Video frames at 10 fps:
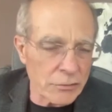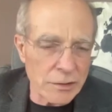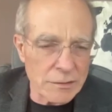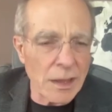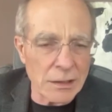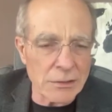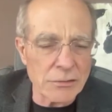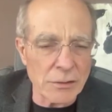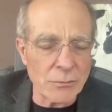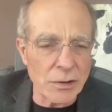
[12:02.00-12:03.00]
going to take us
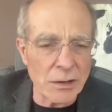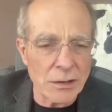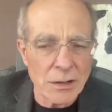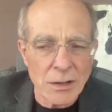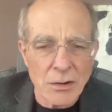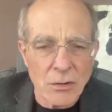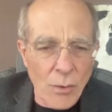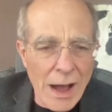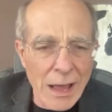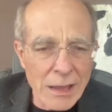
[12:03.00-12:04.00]
somewhere.
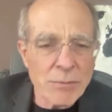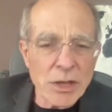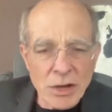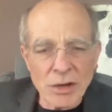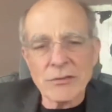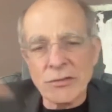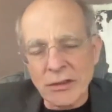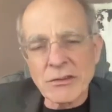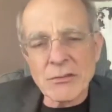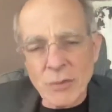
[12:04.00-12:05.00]
Why? Because
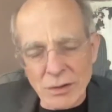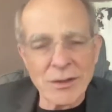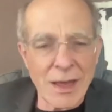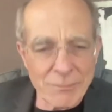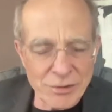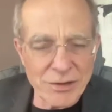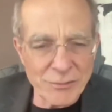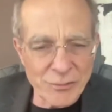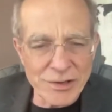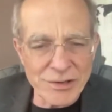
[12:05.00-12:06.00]
this is what will happen if
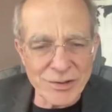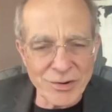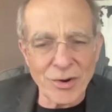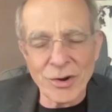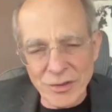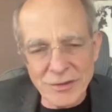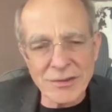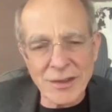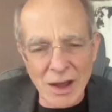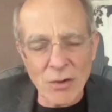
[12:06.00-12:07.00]
we do, or this
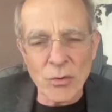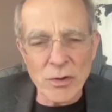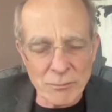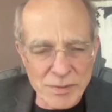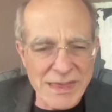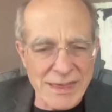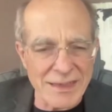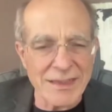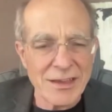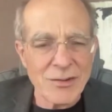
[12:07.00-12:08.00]
is how we'll be
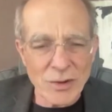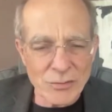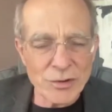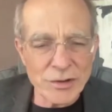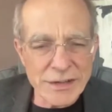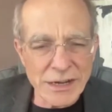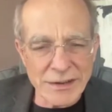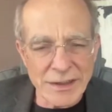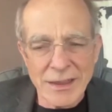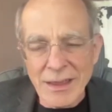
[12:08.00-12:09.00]
when we're
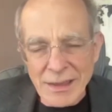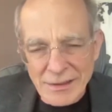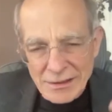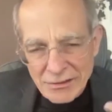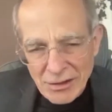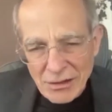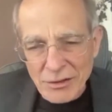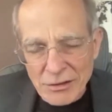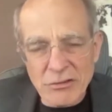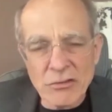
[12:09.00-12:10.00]
done. And that's
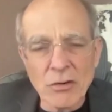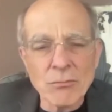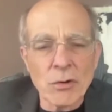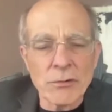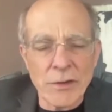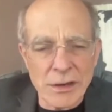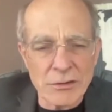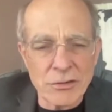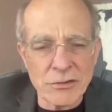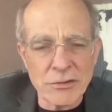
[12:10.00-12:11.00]
so motivating
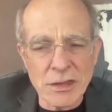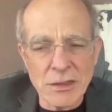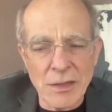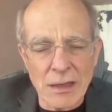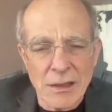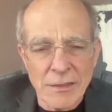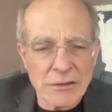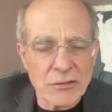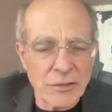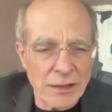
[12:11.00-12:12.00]
to see that.
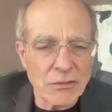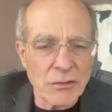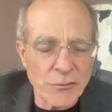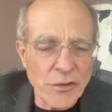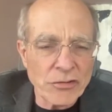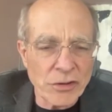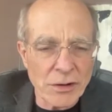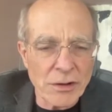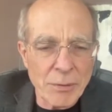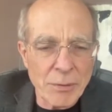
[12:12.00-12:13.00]
That's the
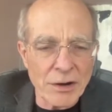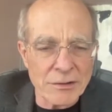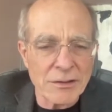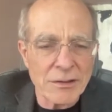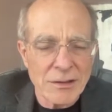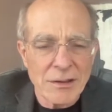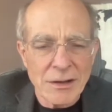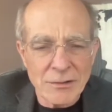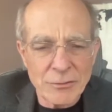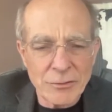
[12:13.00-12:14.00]
visionary part
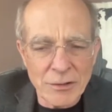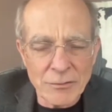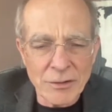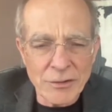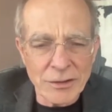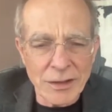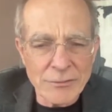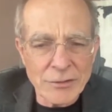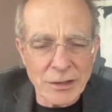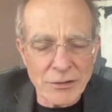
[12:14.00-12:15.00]
of living life
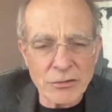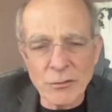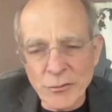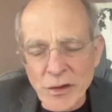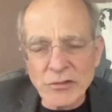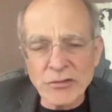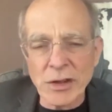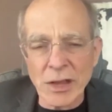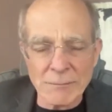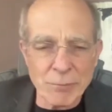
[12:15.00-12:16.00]
together. So vision
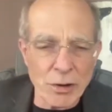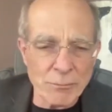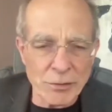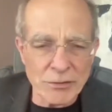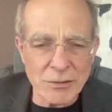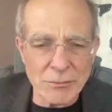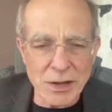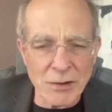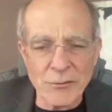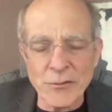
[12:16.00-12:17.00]
and purpose to me
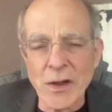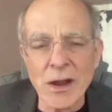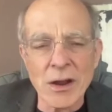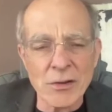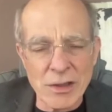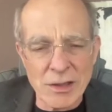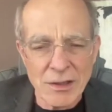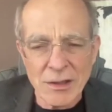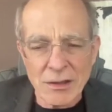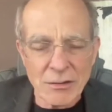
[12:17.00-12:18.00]
are very
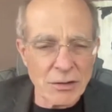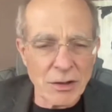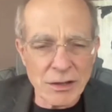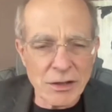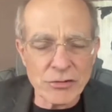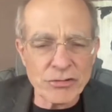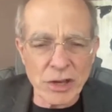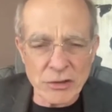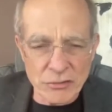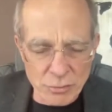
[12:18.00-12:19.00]

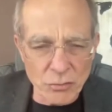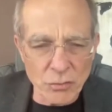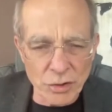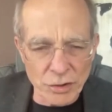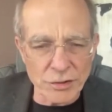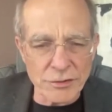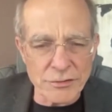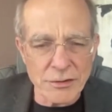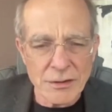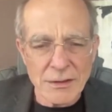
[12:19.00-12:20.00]
interchangeable
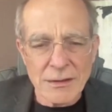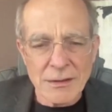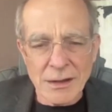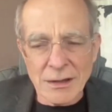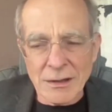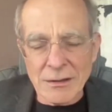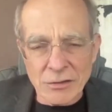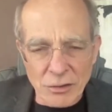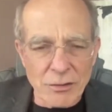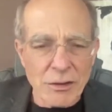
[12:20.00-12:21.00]
words.
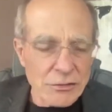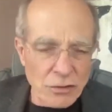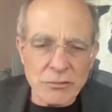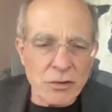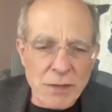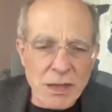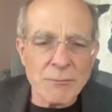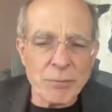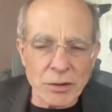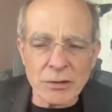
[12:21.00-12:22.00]
So to me,
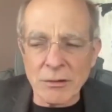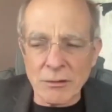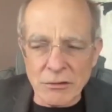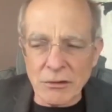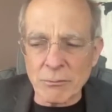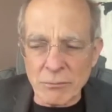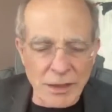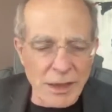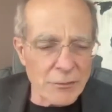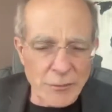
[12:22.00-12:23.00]
Brooke, to just
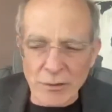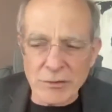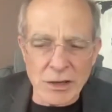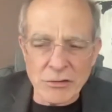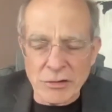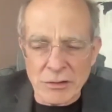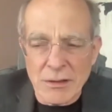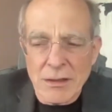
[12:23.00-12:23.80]
lay the foundation,